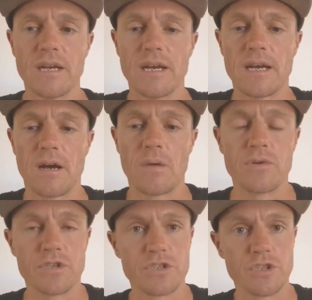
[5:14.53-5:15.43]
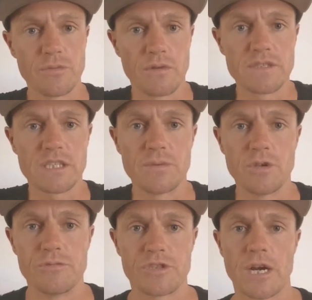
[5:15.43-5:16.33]
I would assume, obviously,
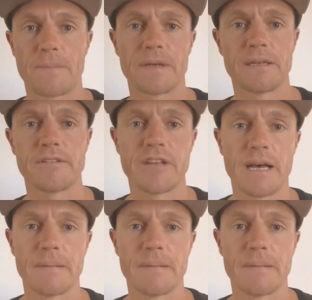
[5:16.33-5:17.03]
Whoopstrap and